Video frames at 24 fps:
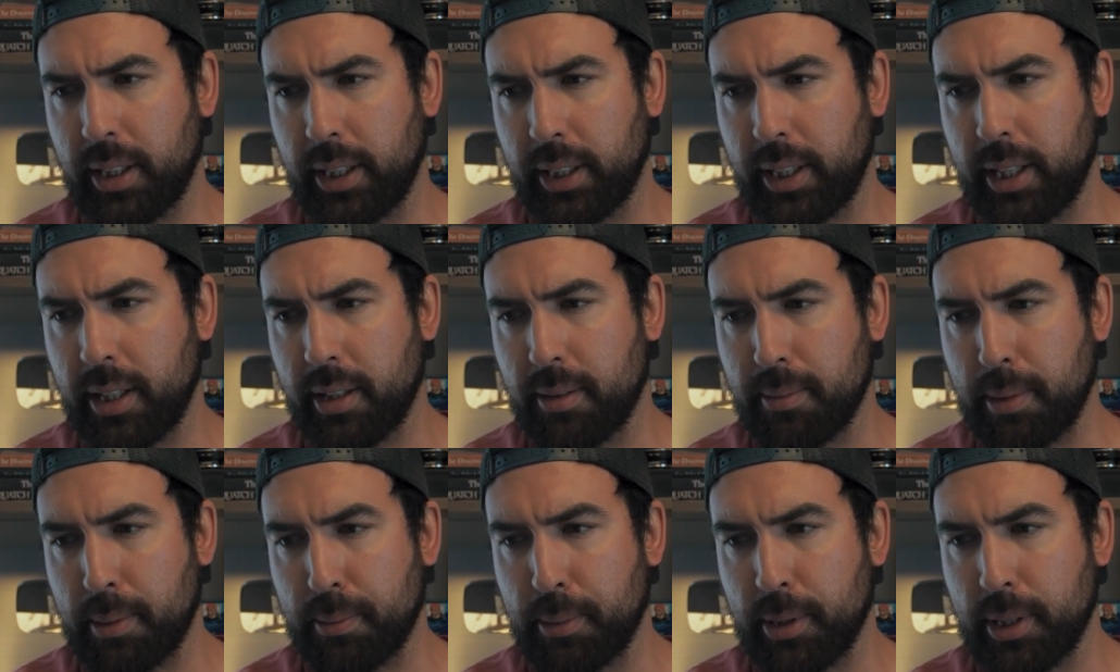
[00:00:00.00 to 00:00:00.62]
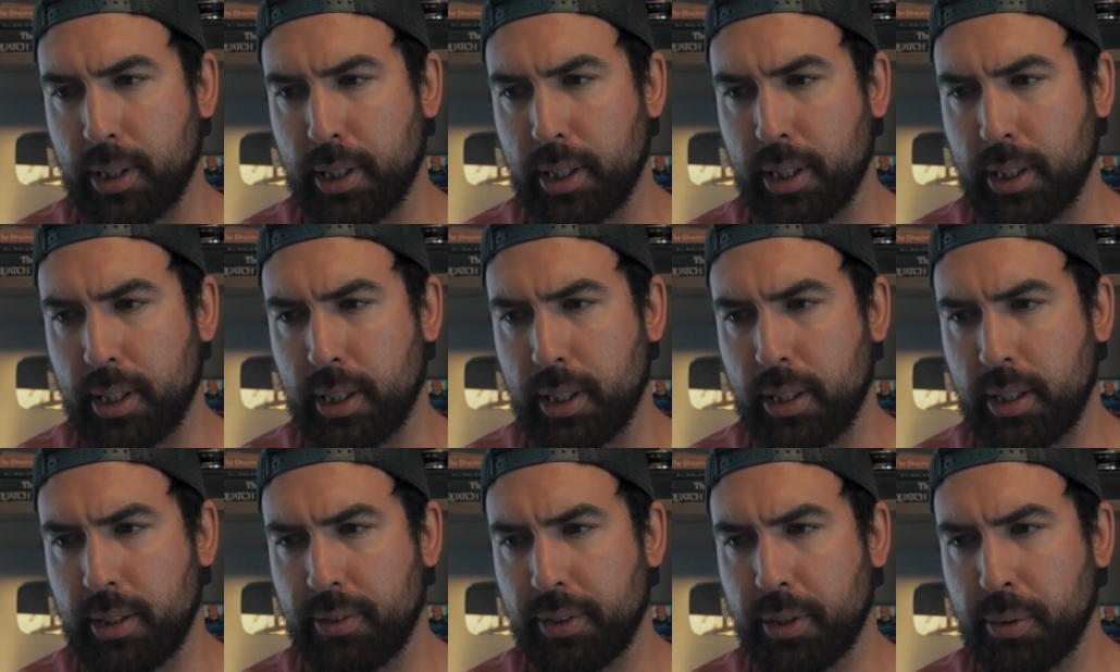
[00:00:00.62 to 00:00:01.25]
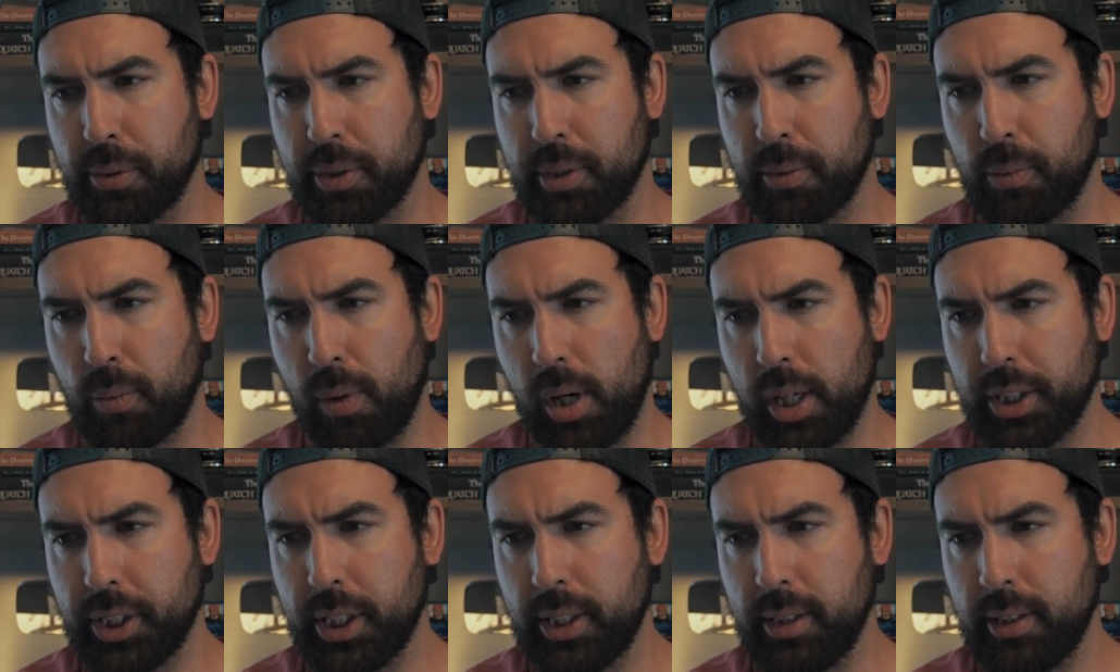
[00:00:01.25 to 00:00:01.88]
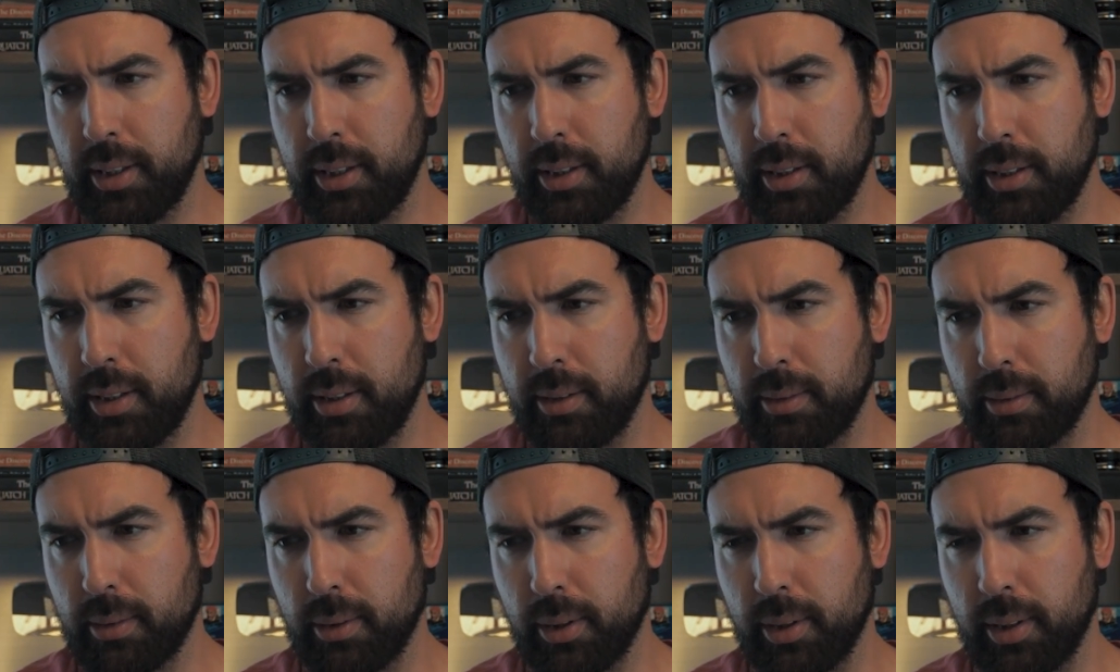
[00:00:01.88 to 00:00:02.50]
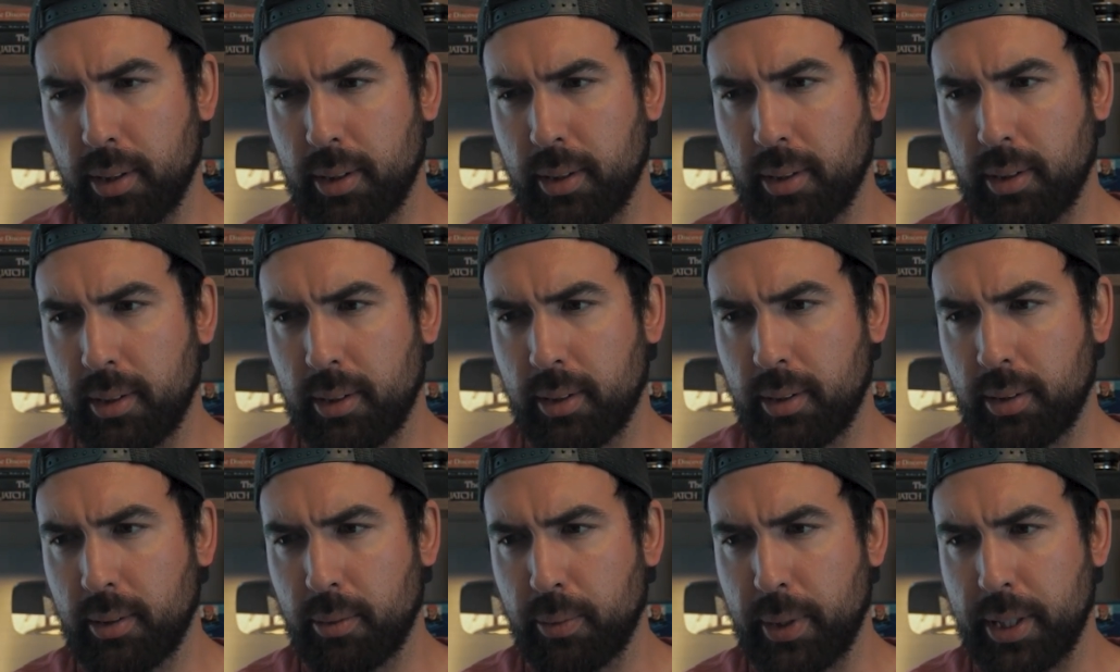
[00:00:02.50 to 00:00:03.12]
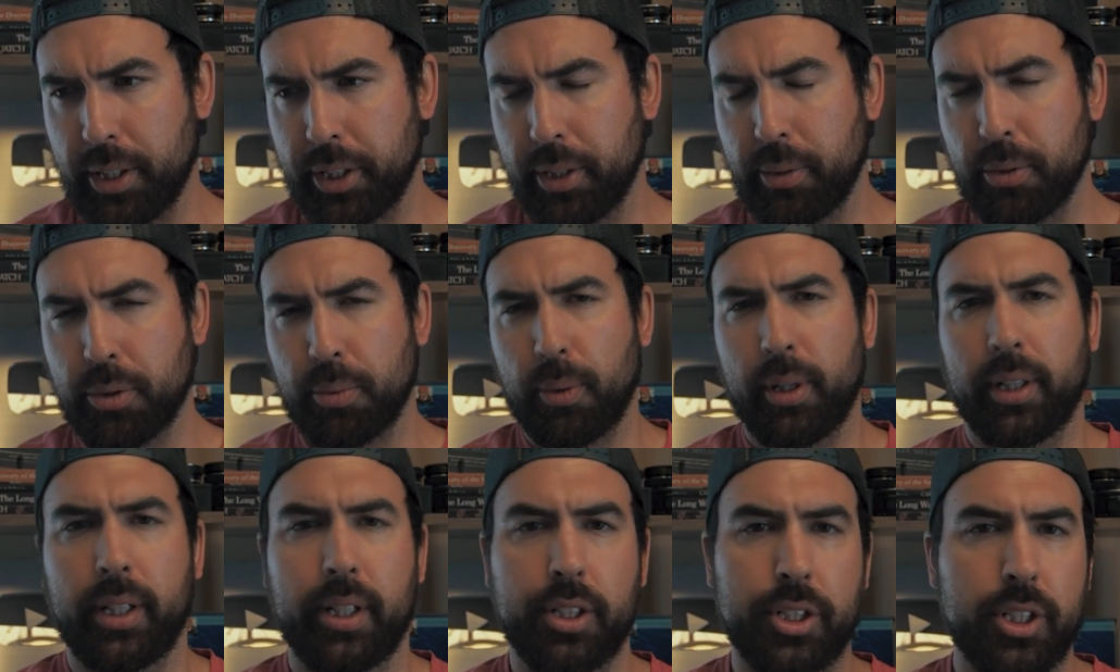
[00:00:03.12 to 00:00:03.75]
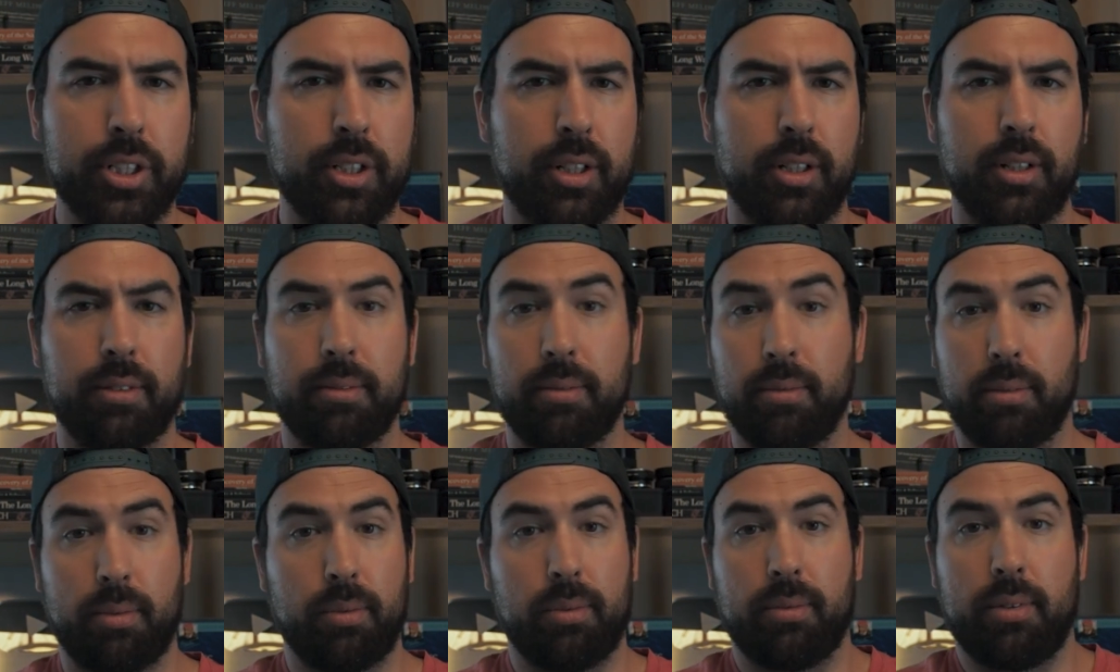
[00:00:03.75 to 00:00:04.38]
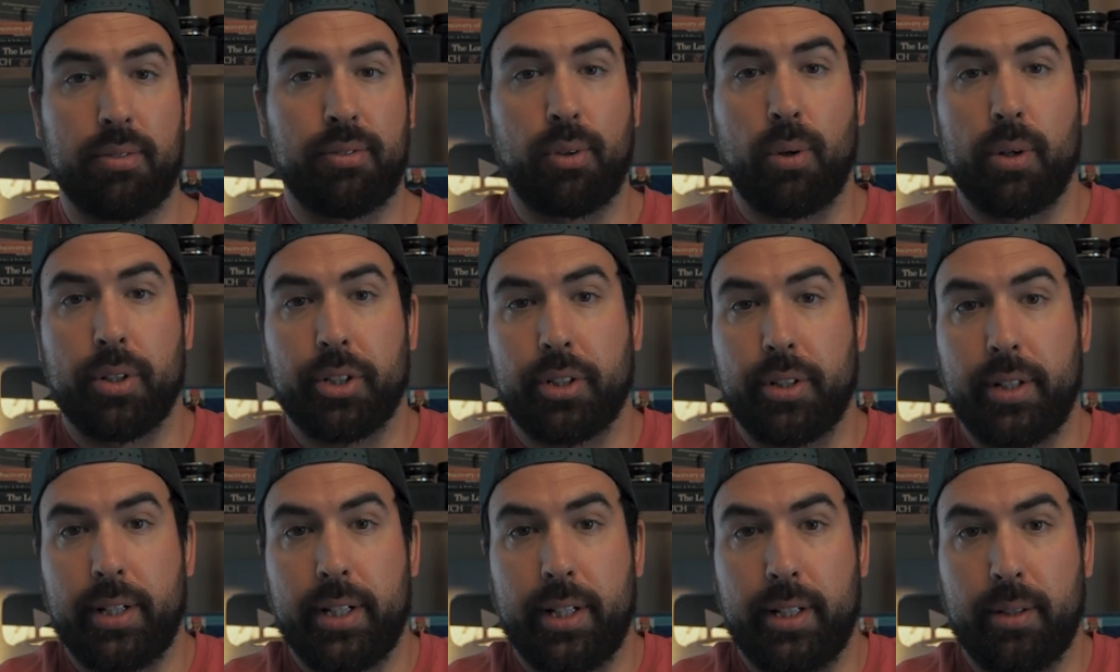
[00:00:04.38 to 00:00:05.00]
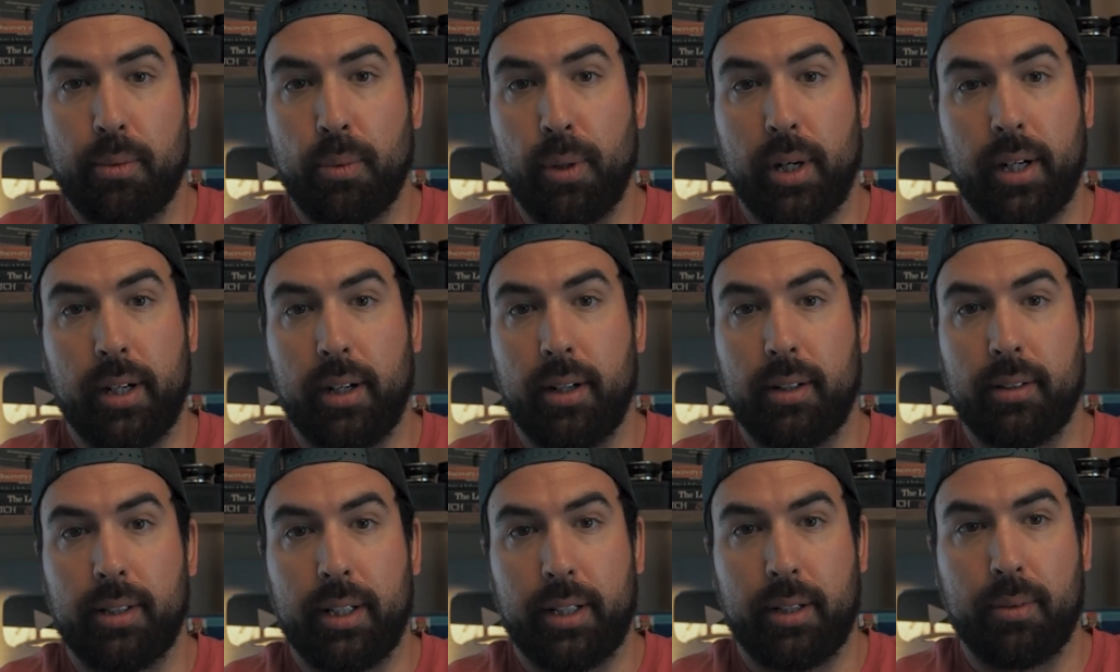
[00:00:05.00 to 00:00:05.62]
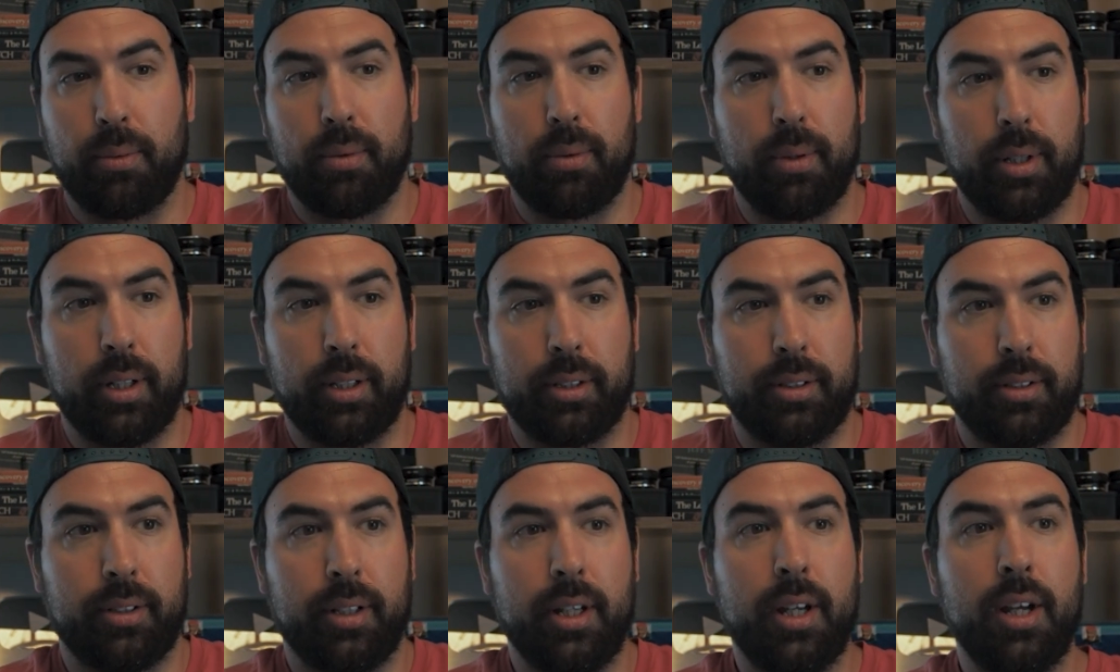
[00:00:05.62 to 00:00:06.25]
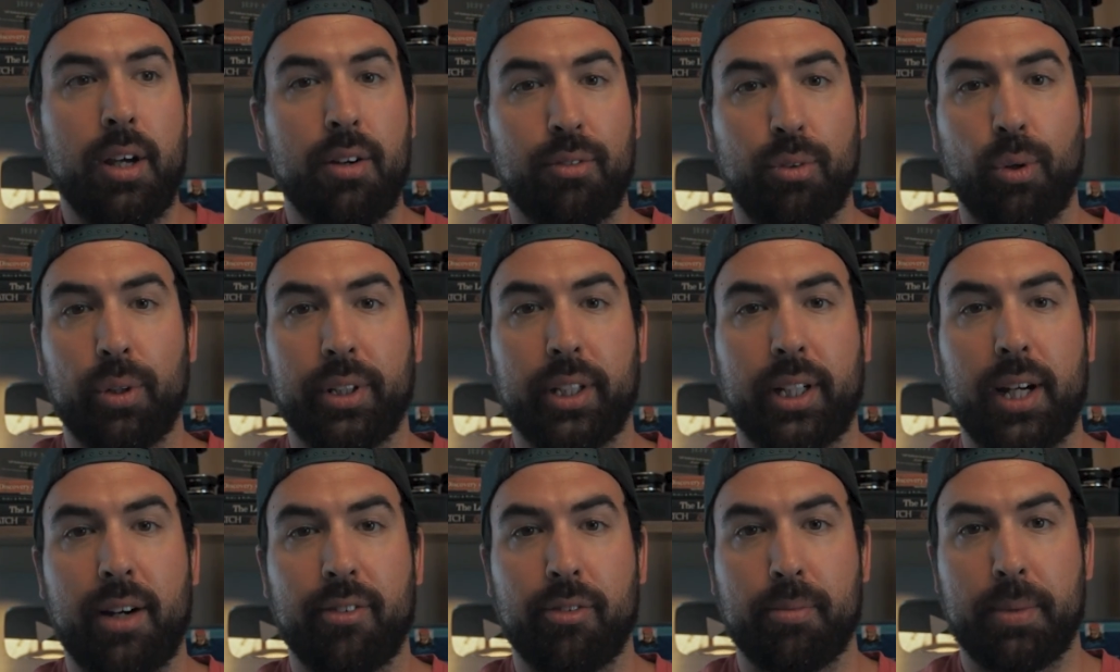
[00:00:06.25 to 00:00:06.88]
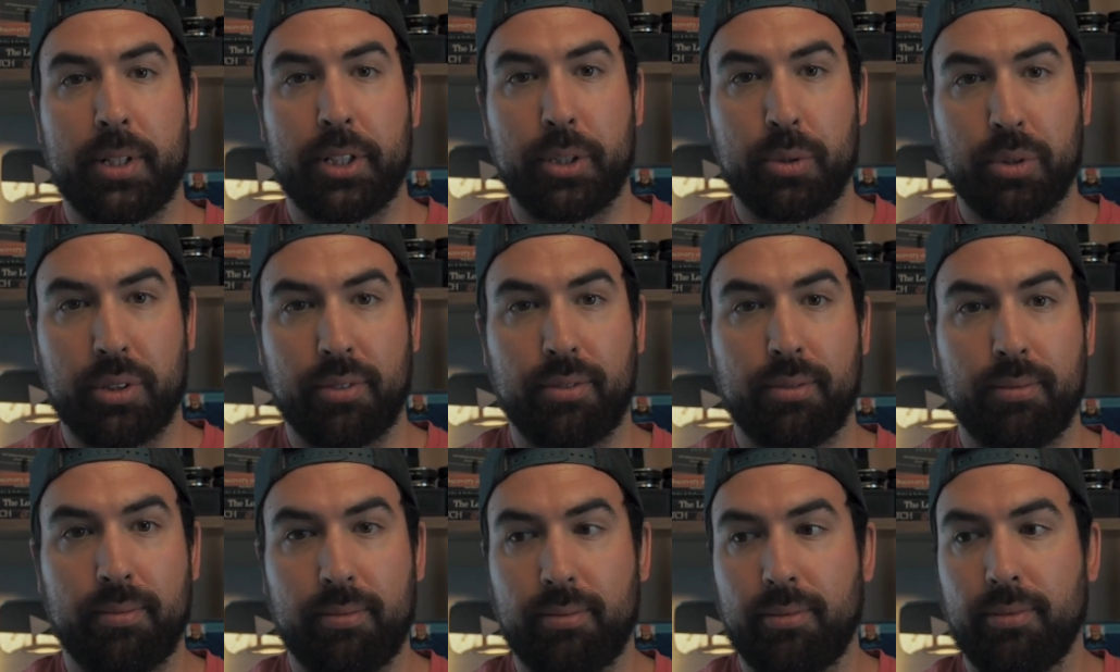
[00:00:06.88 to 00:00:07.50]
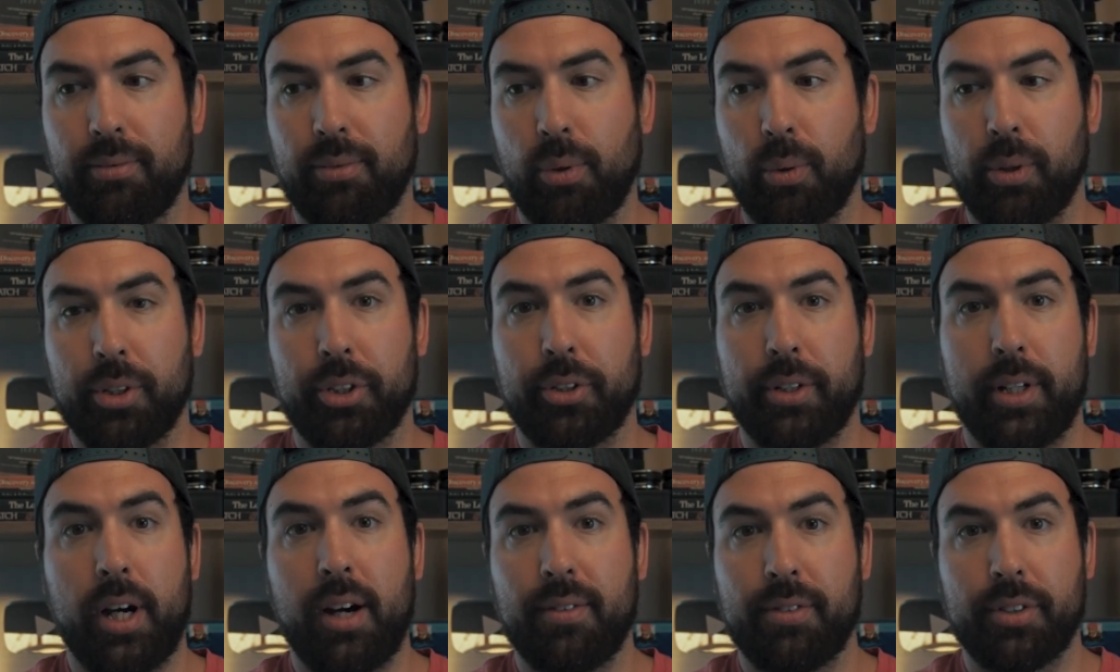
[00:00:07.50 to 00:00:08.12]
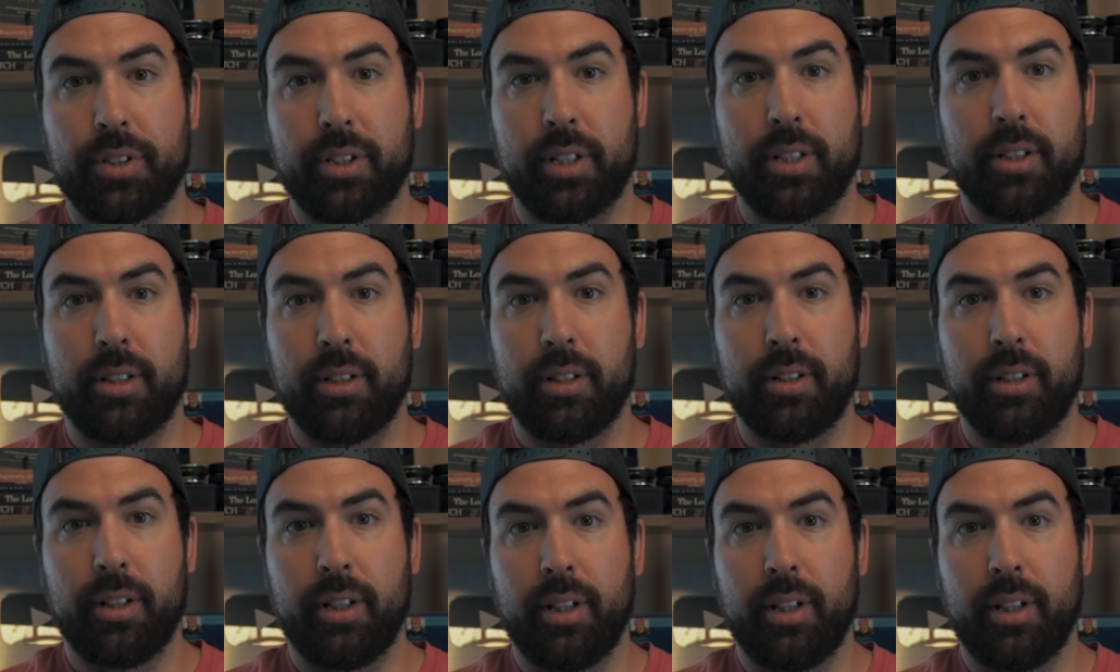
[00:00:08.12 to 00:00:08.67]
I can't remember if she was in Washington or where she was working. She's a forestry worker, like worked for the government. She was a forestry officer.